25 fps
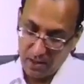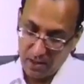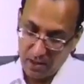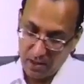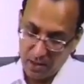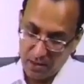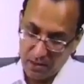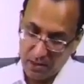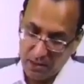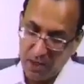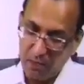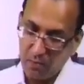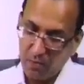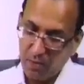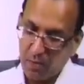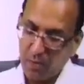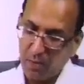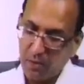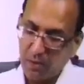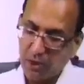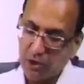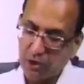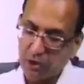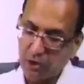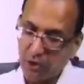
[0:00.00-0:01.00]
Then what
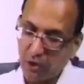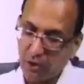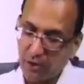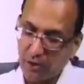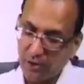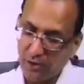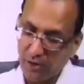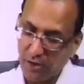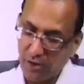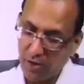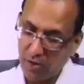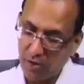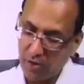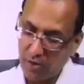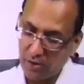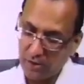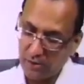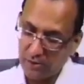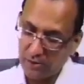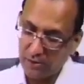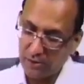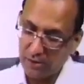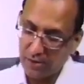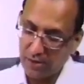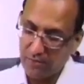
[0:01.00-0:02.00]
about the shortest and
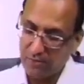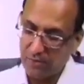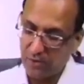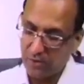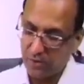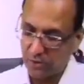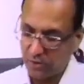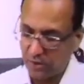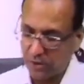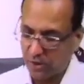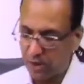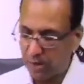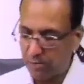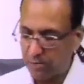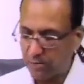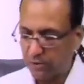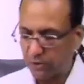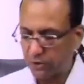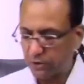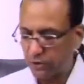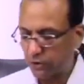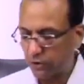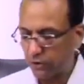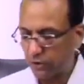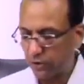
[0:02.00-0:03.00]
longest? If you're talking about the
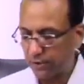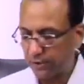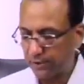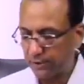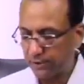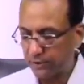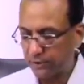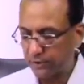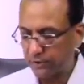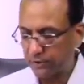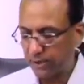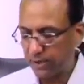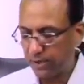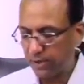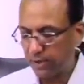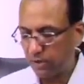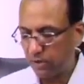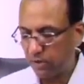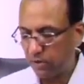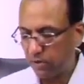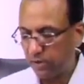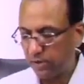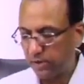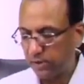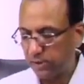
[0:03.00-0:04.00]
shortest and the
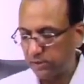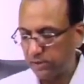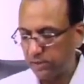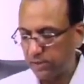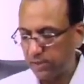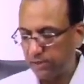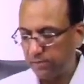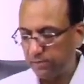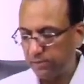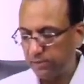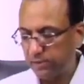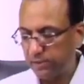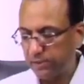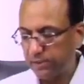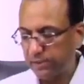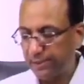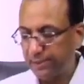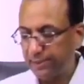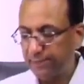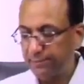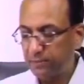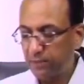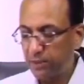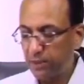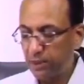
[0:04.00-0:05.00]
longest, then we'll
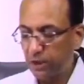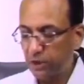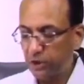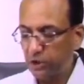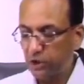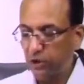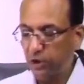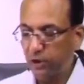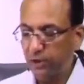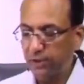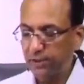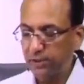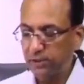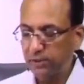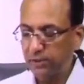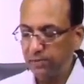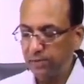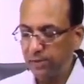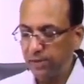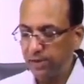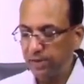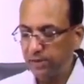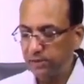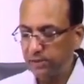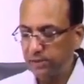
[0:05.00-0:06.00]
see shortest
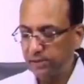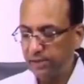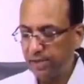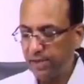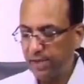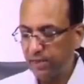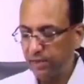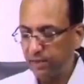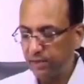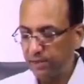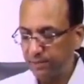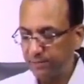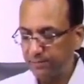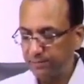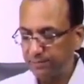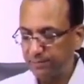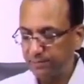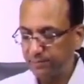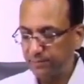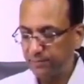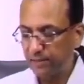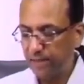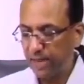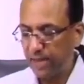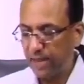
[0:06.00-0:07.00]
means length
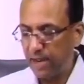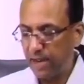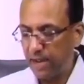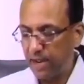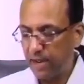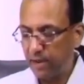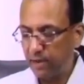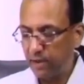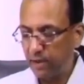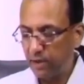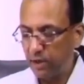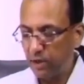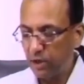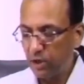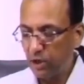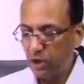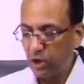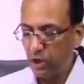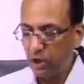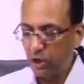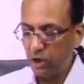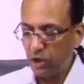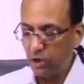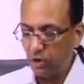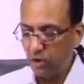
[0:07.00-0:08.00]
and
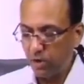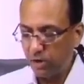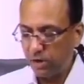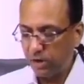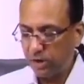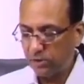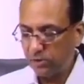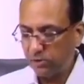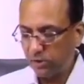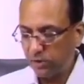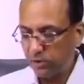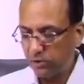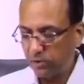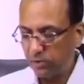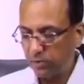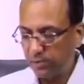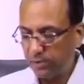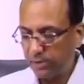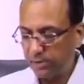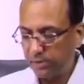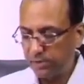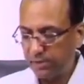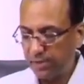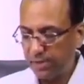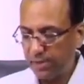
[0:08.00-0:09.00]
longest also
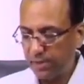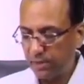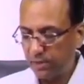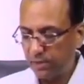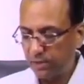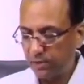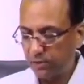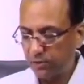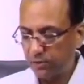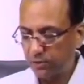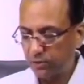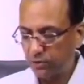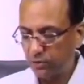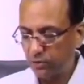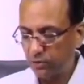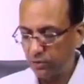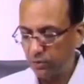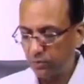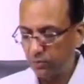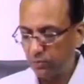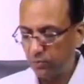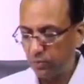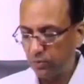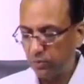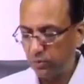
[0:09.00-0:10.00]
means length.
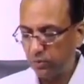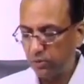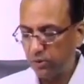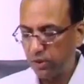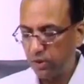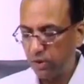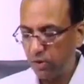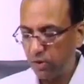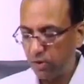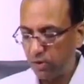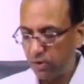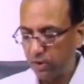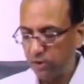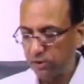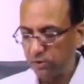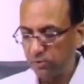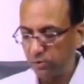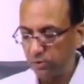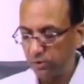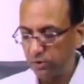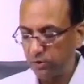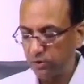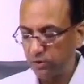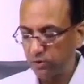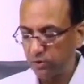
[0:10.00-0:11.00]
So who is the longest, who
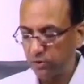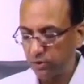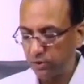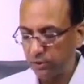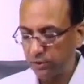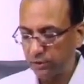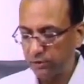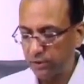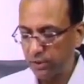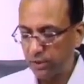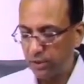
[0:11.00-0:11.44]
is the shortest?